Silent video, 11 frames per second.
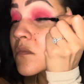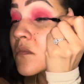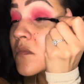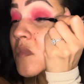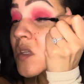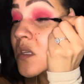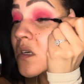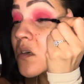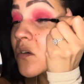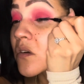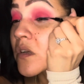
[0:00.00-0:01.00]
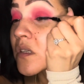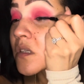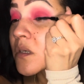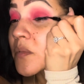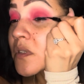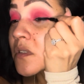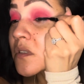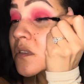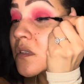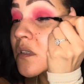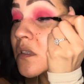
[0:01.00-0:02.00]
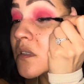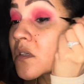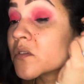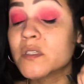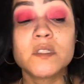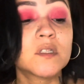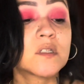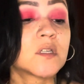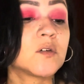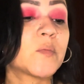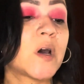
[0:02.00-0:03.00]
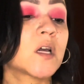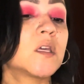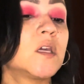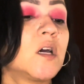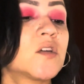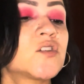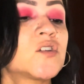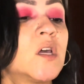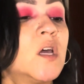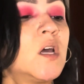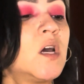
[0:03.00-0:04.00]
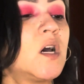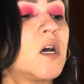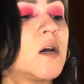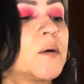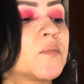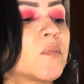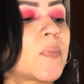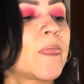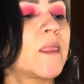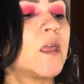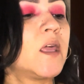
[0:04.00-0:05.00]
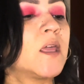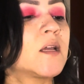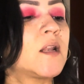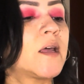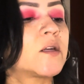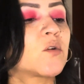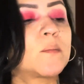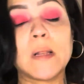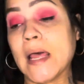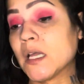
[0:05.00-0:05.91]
I'm not crazy about this eyeliner. This is Il Makiage ink liner in black.